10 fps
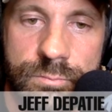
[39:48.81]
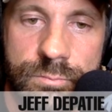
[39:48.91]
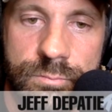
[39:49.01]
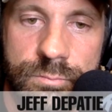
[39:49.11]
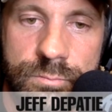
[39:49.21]

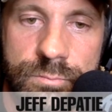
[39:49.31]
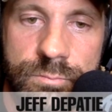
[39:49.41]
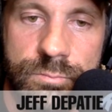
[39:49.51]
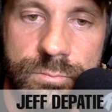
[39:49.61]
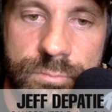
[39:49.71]
All right.
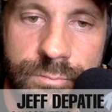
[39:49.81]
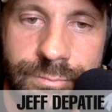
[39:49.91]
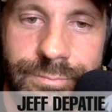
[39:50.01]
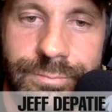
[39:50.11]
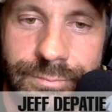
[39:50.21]

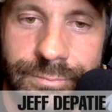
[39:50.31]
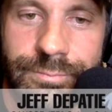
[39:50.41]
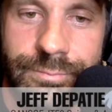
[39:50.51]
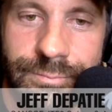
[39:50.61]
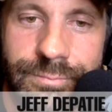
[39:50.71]
So,
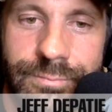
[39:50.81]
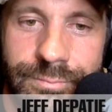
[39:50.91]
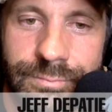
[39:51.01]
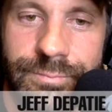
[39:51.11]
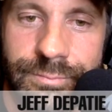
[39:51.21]

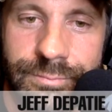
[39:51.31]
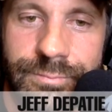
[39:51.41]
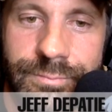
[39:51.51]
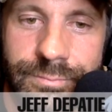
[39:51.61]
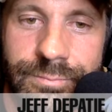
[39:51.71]
if we're
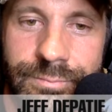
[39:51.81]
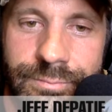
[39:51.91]
going to